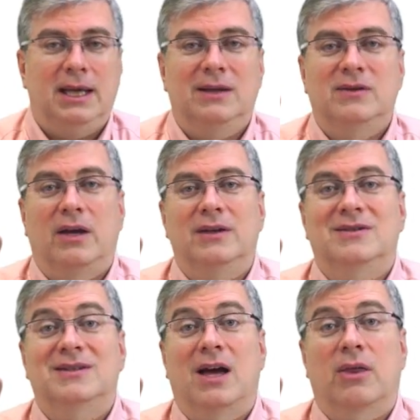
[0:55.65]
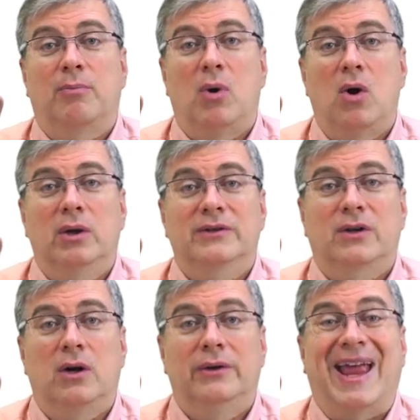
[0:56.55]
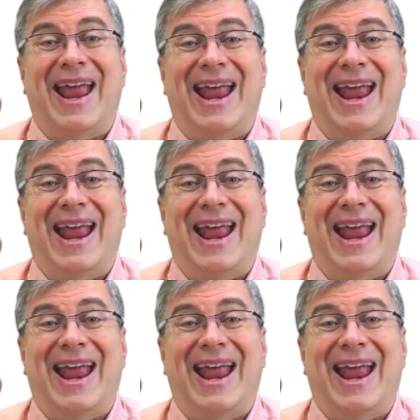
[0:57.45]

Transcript: It's on the South Pole. It's called